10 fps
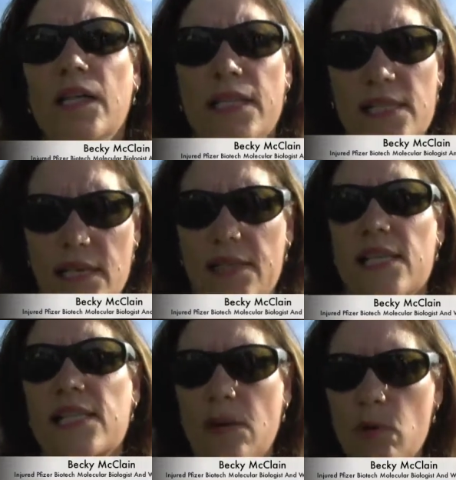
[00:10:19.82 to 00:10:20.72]
Yes, I
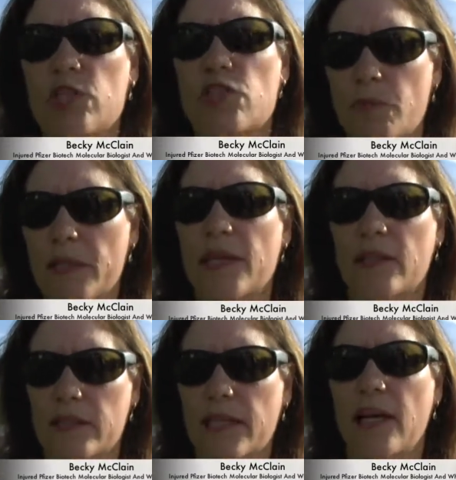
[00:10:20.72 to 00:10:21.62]
think someone should be
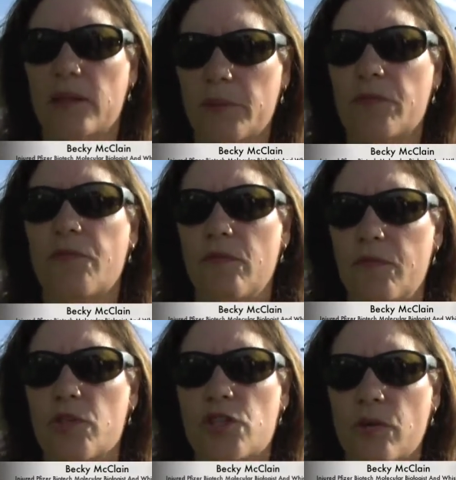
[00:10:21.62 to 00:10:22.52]
held accountable
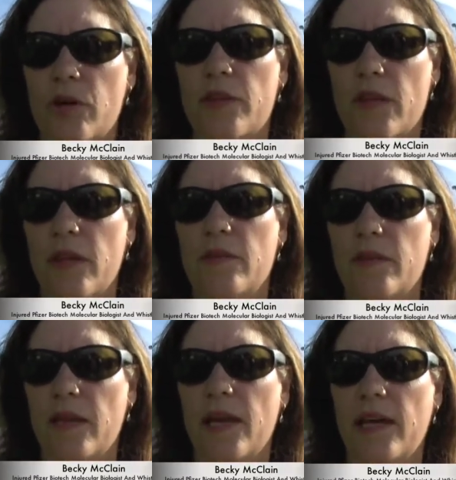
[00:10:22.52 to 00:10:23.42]
for sure. And
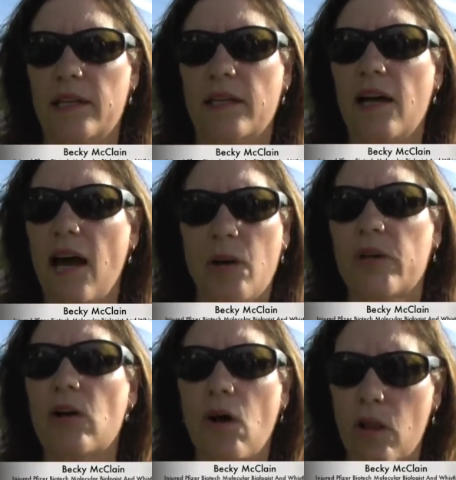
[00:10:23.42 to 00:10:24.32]
and and I
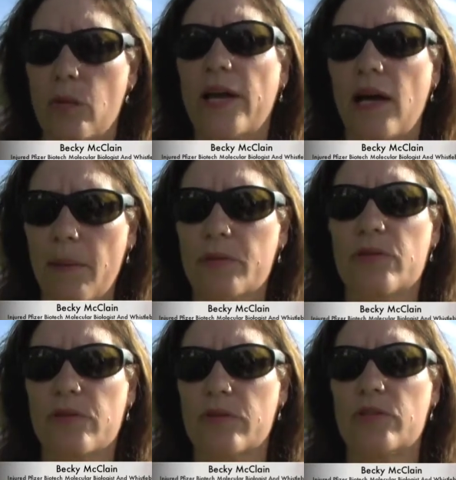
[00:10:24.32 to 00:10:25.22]
went all the way up
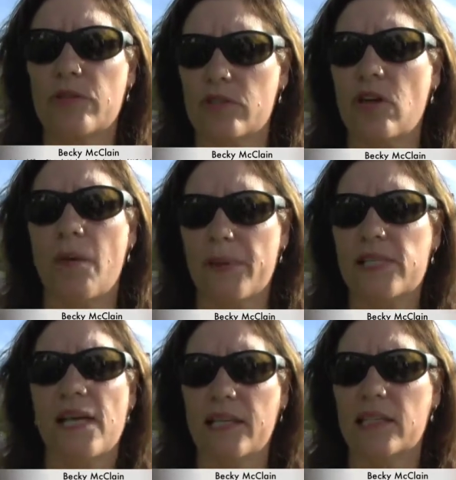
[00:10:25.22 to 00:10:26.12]
to the, to the top
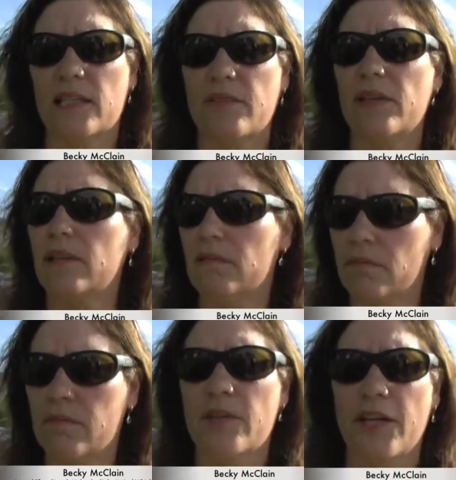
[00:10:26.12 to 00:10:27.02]
executive,
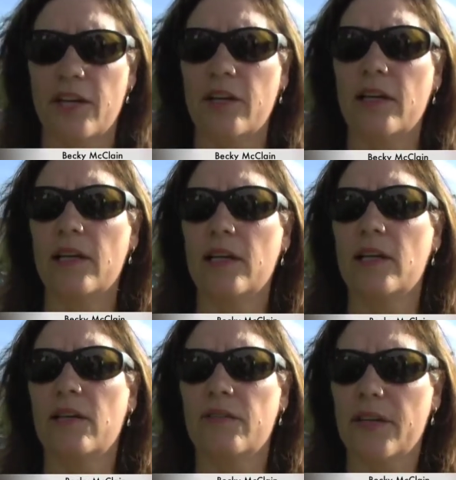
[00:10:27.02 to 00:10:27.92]
and they're.
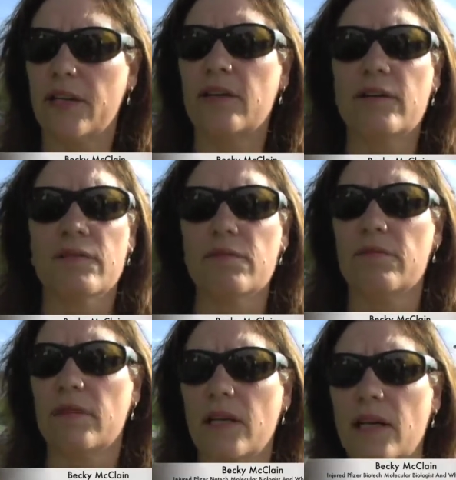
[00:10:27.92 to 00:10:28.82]
Their,
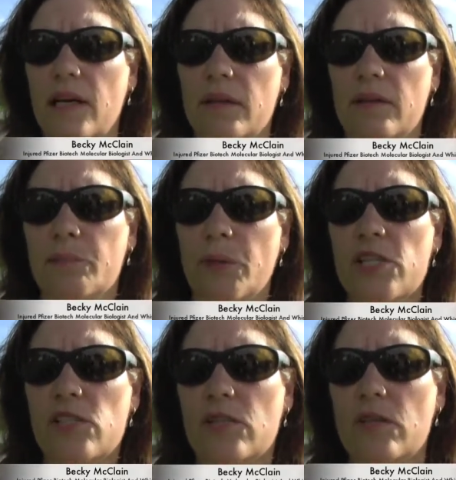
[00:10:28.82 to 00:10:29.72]
what did that uh,
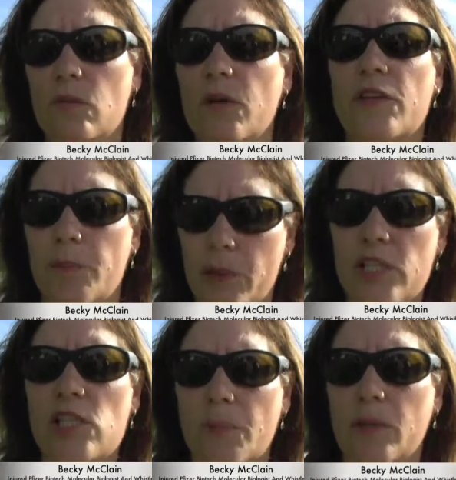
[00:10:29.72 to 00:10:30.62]
executive say to you? Well, their
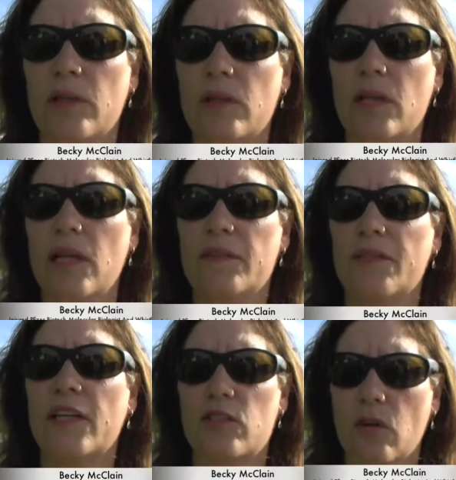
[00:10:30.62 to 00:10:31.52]
principle
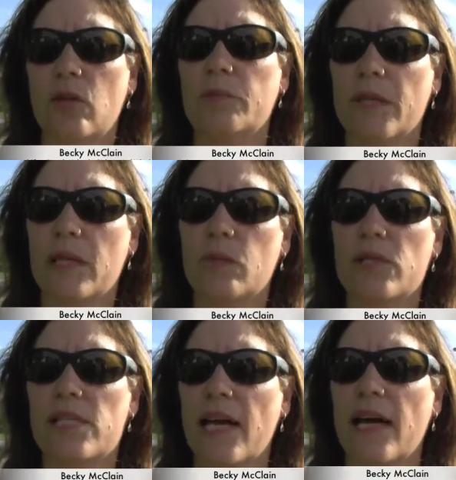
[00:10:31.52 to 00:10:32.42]
that they told me
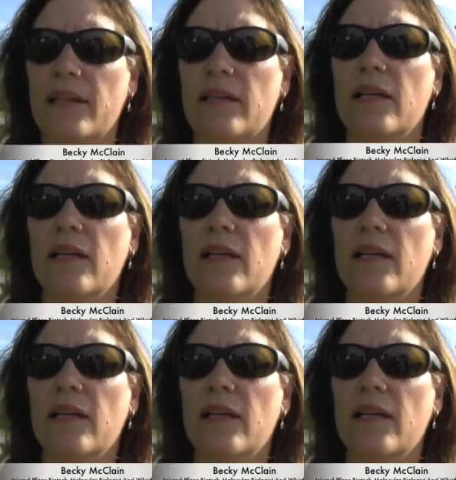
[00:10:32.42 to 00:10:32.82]
was that